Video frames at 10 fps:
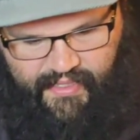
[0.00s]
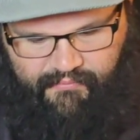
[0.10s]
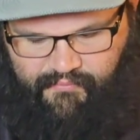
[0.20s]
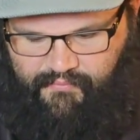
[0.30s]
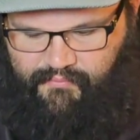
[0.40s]

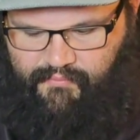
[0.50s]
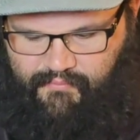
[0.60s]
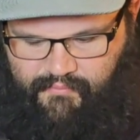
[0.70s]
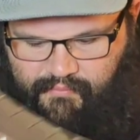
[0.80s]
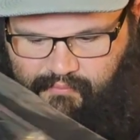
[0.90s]
that
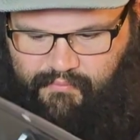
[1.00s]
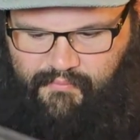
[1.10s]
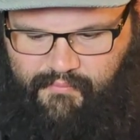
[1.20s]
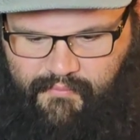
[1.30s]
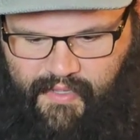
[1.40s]

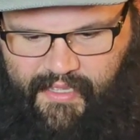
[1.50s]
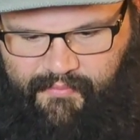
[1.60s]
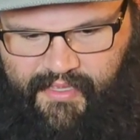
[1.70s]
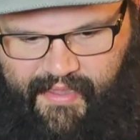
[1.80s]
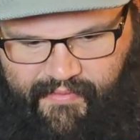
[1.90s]

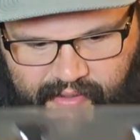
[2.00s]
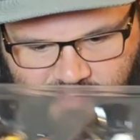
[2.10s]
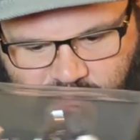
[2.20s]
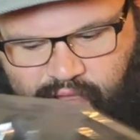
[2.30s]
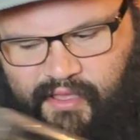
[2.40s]
might be every.
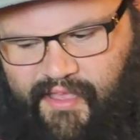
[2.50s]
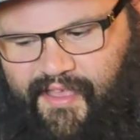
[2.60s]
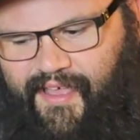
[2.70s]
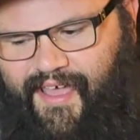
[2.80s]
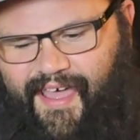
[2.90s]

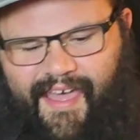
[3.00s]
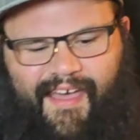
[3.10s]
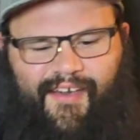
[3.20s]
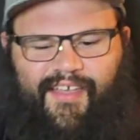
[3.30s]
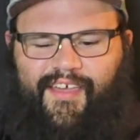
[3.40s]

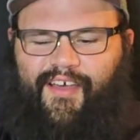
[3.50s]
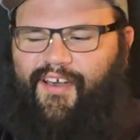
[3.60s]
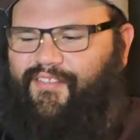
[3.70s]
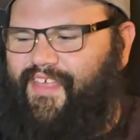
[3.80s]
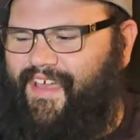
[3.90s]
Look at
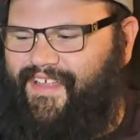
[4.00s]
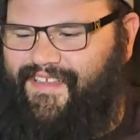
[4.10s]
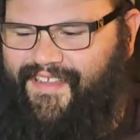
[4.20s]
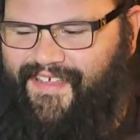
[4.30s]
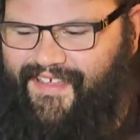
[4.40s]
all that.